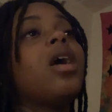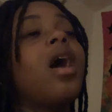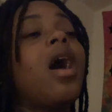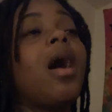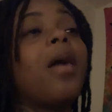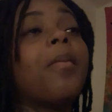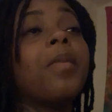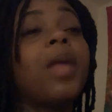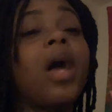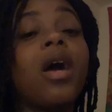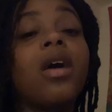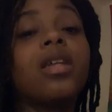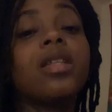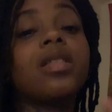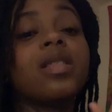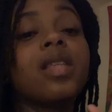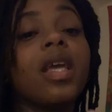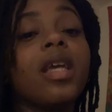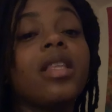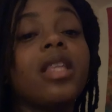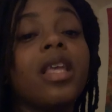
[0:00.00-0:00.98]
I'm not going to
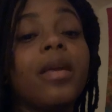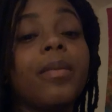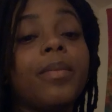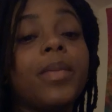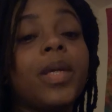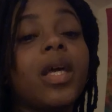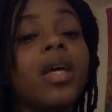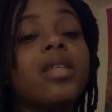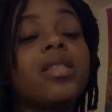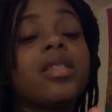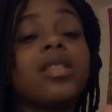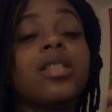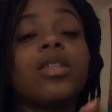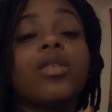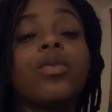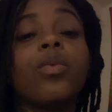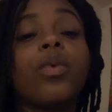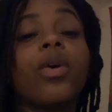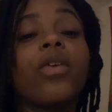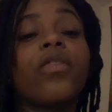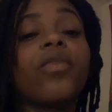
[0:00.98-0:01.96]
say that because it
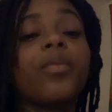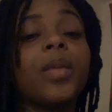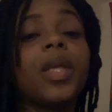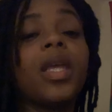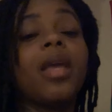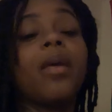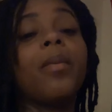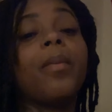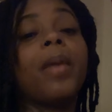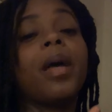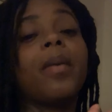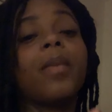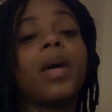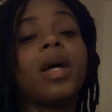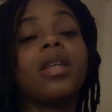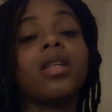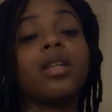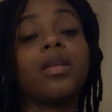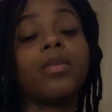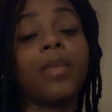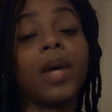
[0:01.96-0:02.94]
didn't work for me, it
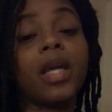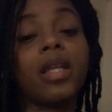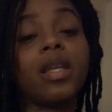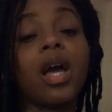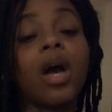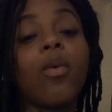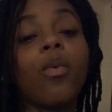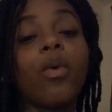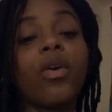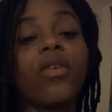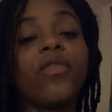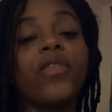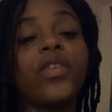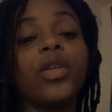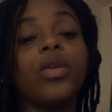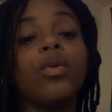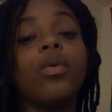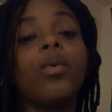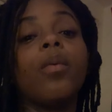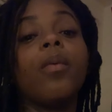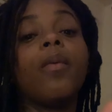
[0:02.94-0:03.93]
might not work for
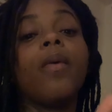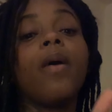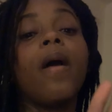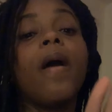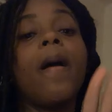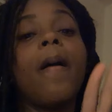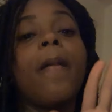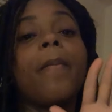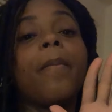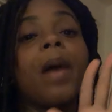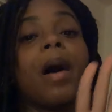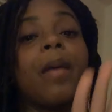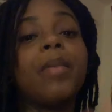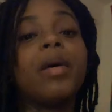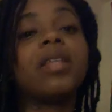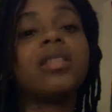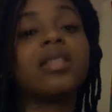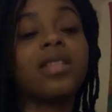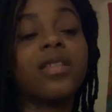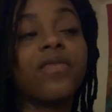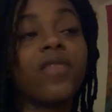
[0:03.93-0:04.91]
you. My
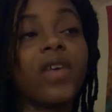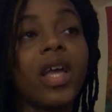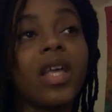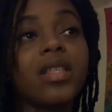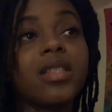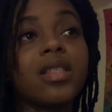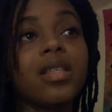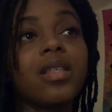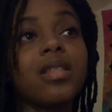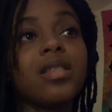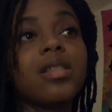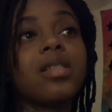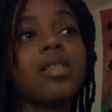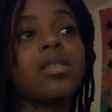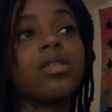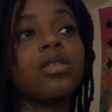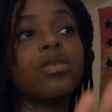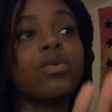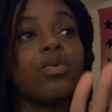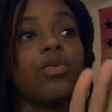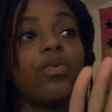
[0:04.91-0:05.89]
best advice is
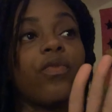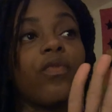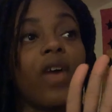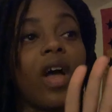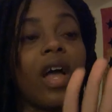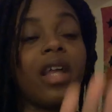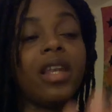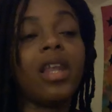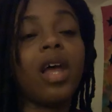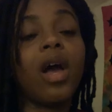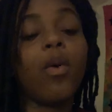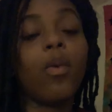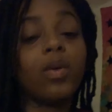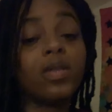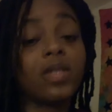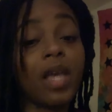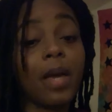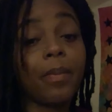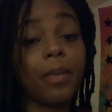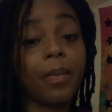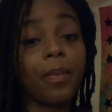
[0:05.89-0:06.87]
to find out what
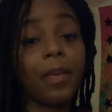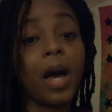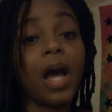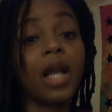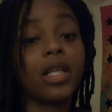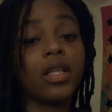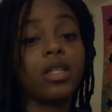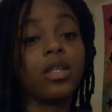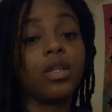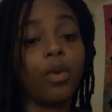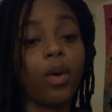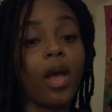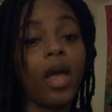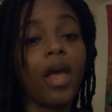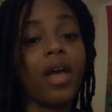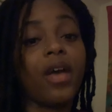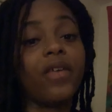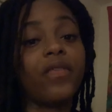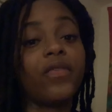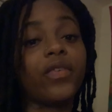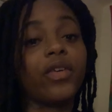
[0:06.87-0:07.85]
type of body you
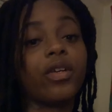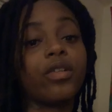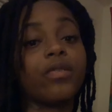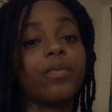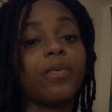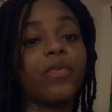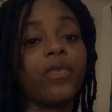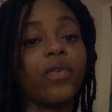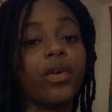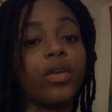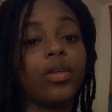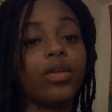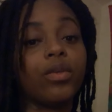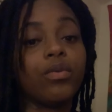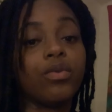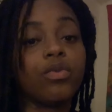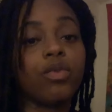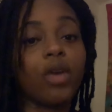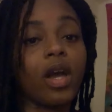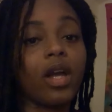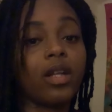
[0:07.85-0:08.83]
have first before you
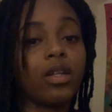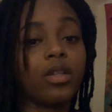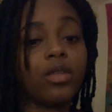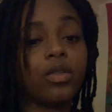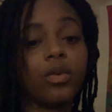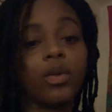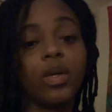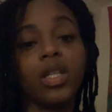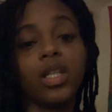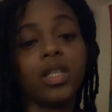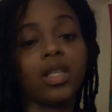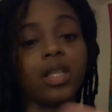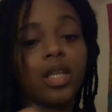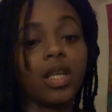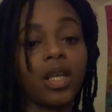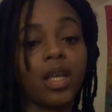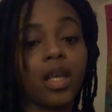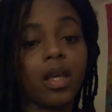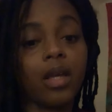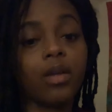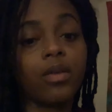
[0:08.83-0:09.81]
try to do
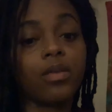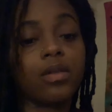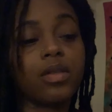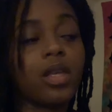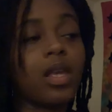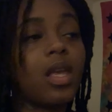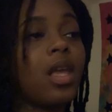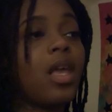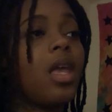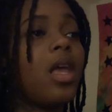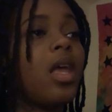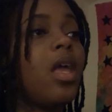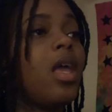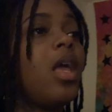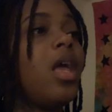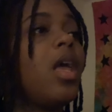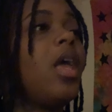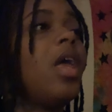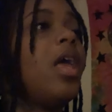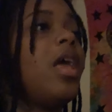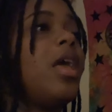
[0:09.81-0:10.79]
anything else.
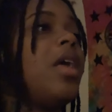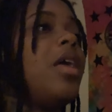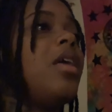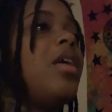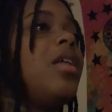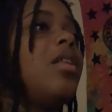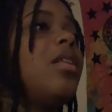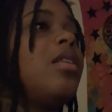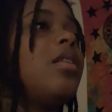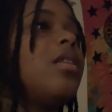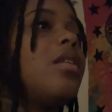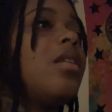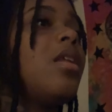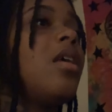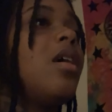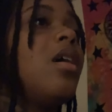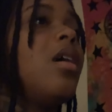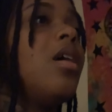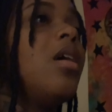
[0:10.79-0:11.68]
And